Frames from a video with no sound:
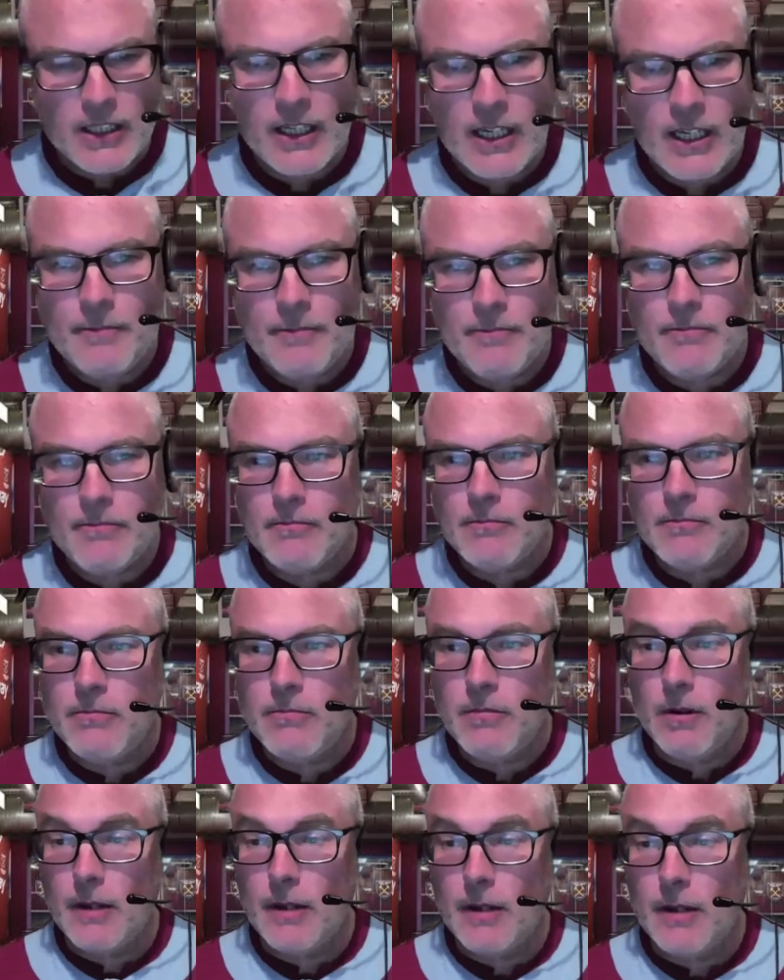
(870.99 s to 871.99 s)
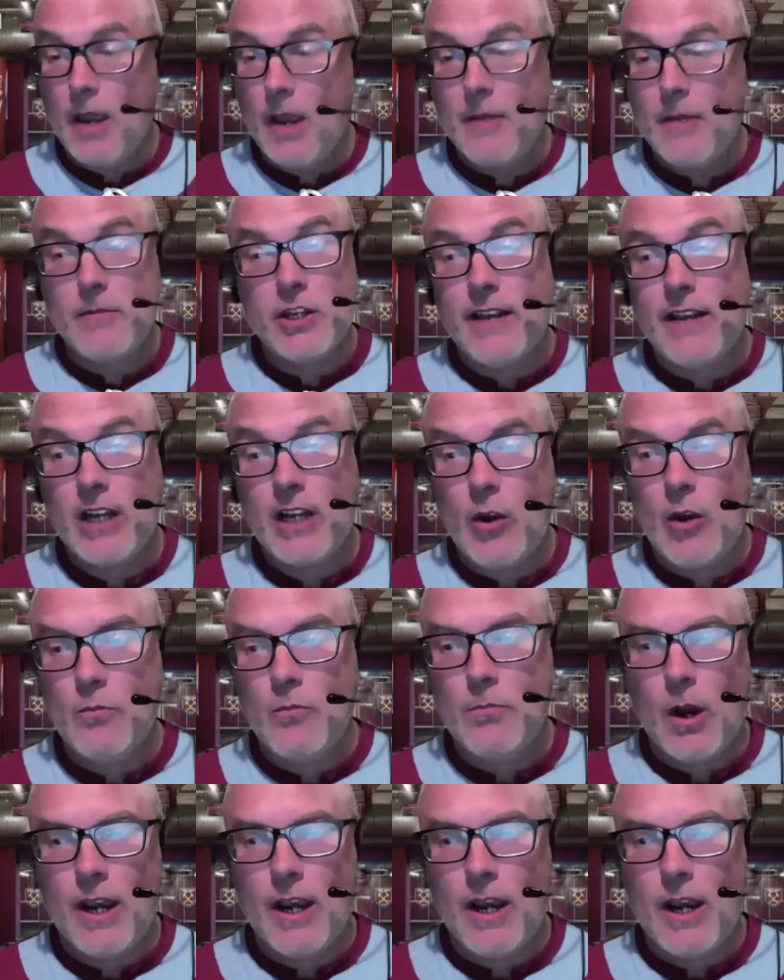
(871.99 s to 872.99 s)
You never know,
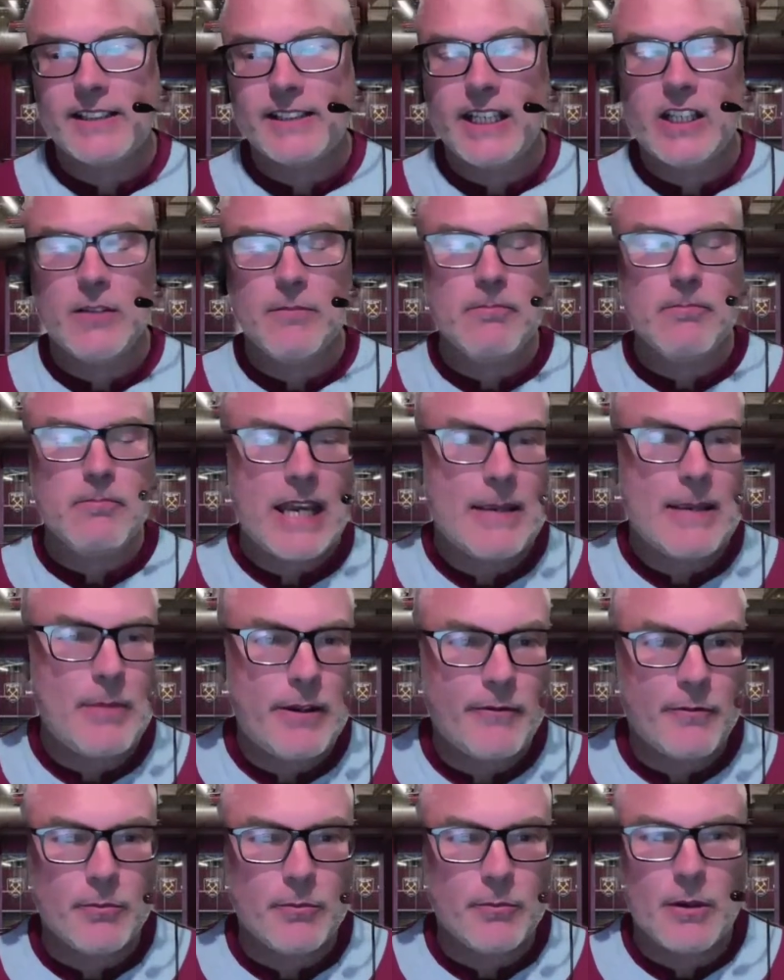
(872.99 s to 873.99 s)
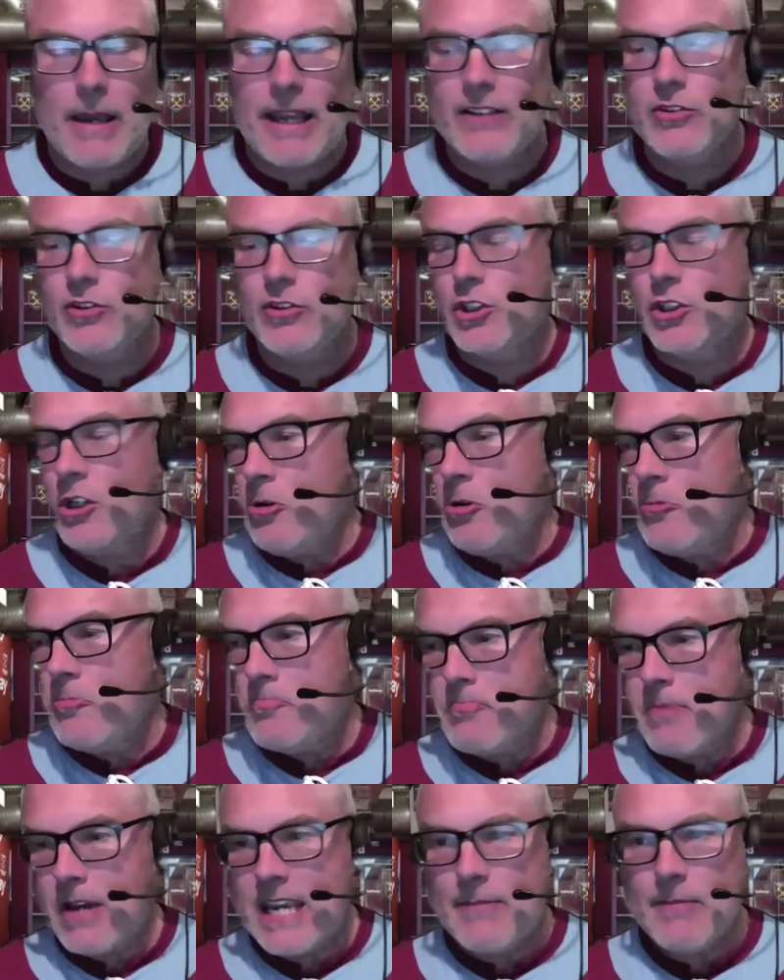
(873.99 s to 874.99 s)
might see them maybe from the bench,
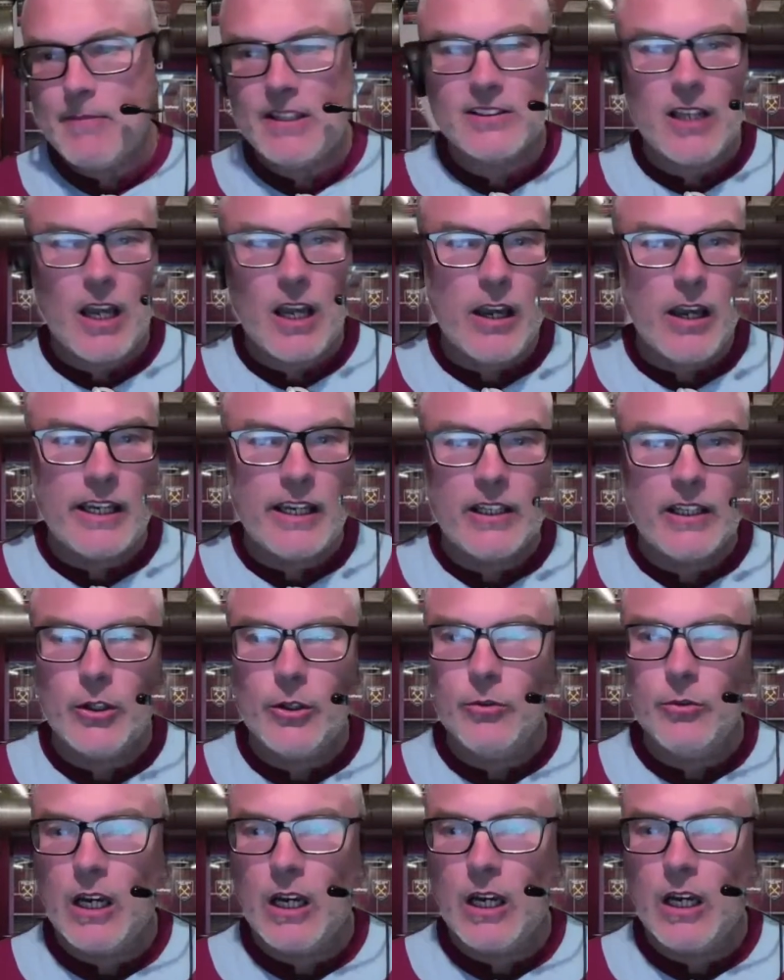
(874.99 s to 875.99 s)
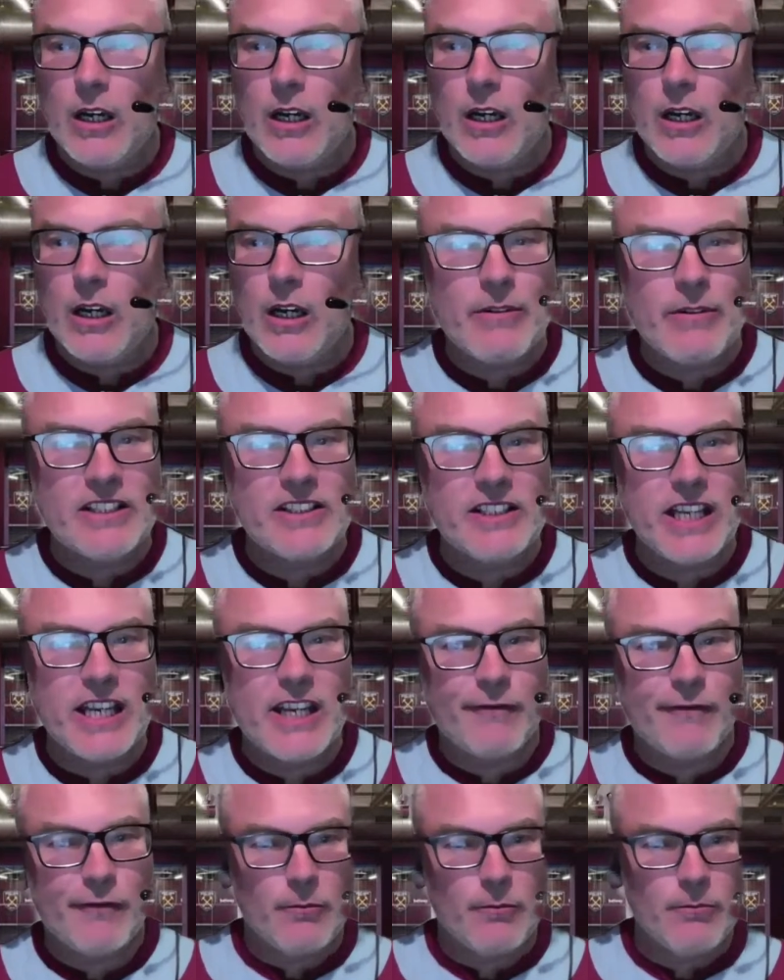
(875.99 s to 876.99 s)
maybe starting, who knows. Larry's
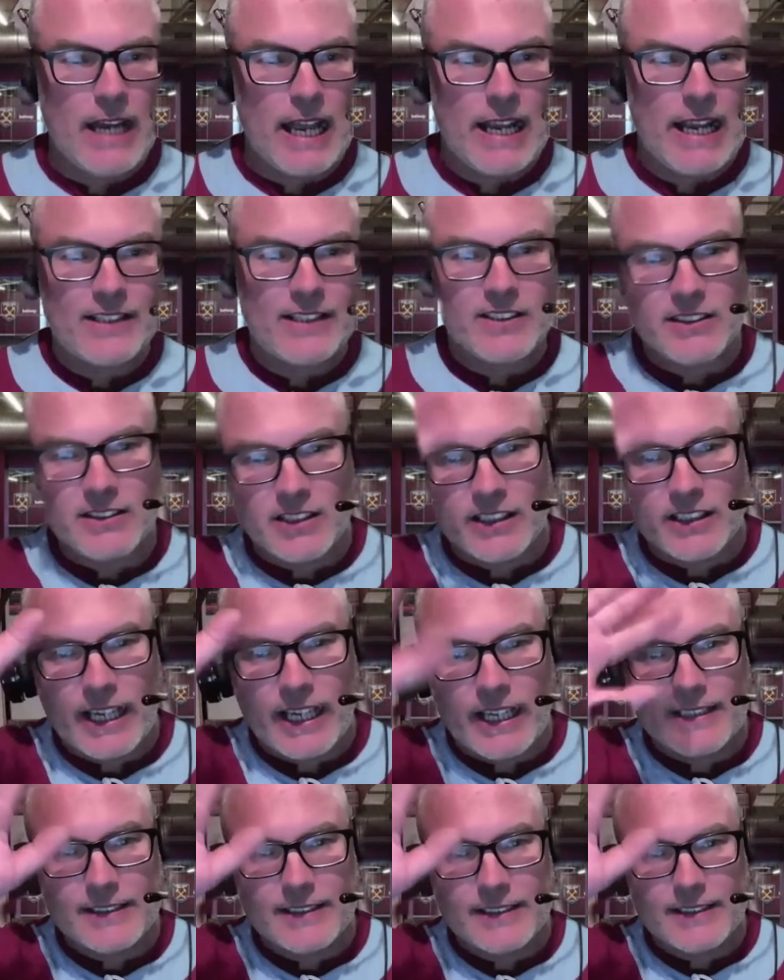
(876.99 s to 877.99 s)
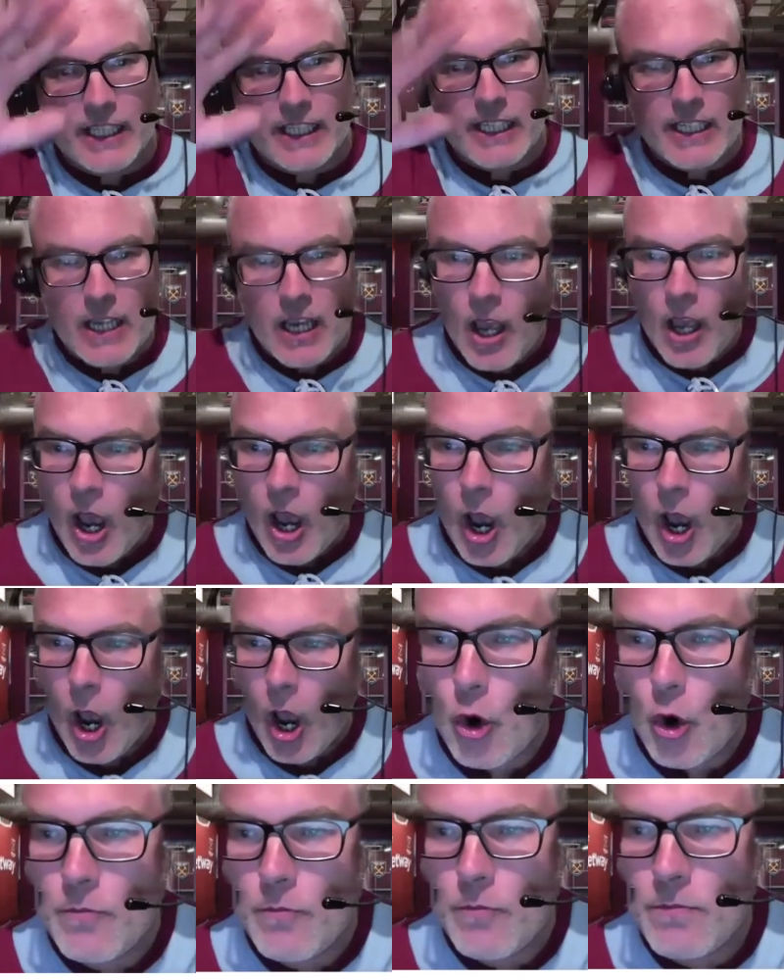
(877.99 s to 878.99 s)
here from Lexington, Kentucky.
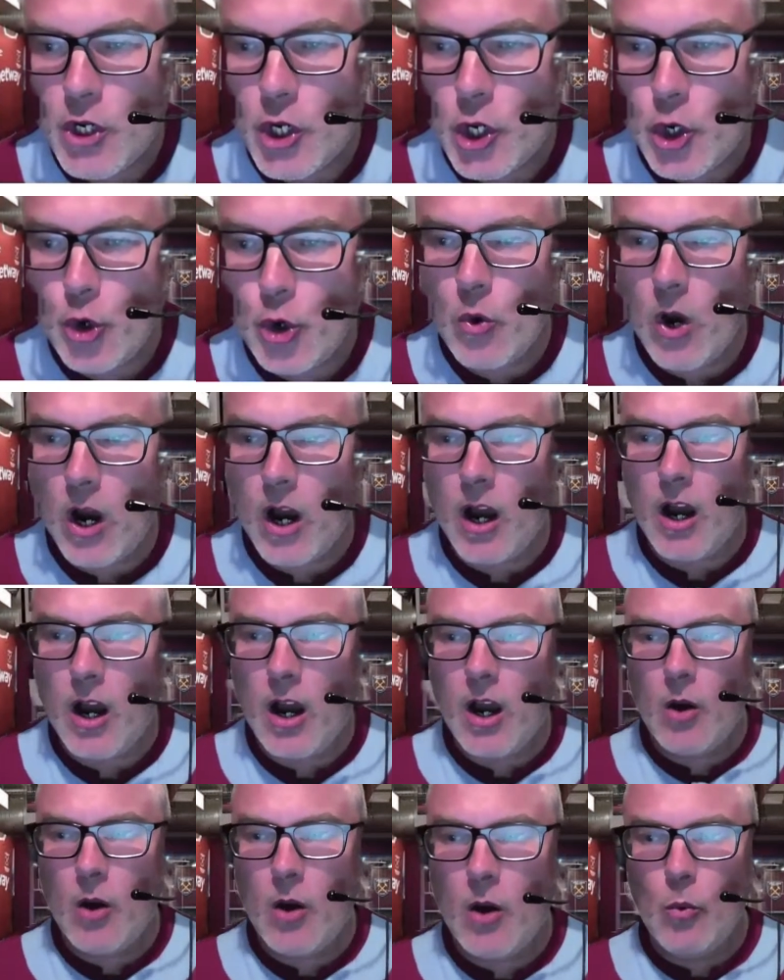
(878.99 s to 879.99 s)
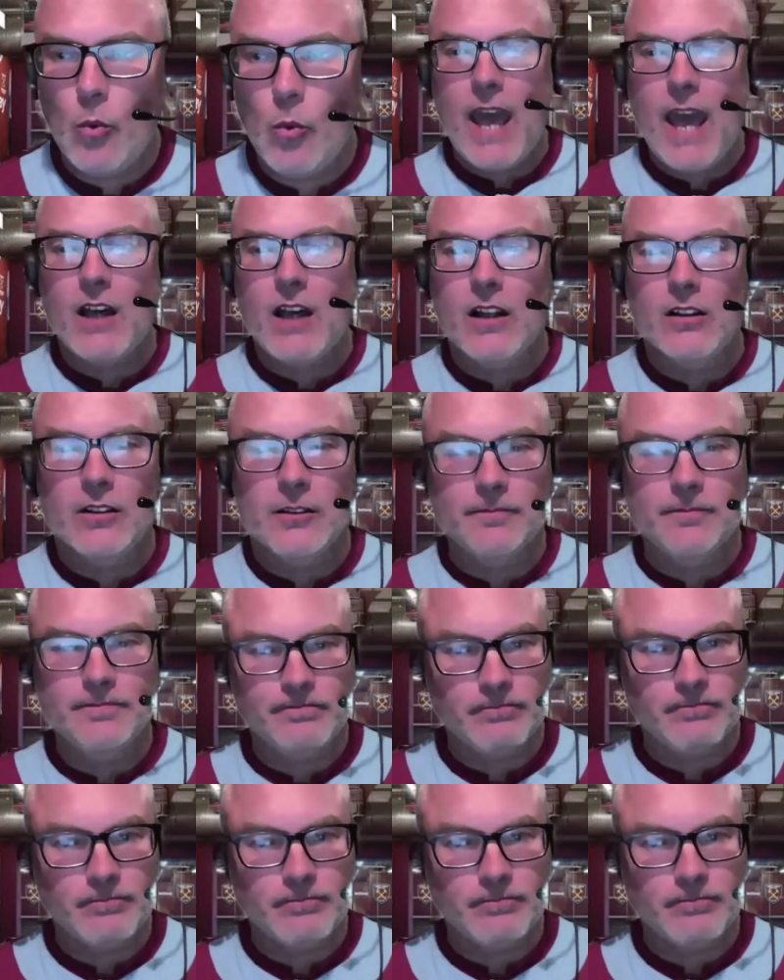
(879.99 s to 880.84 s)
Hope you are well.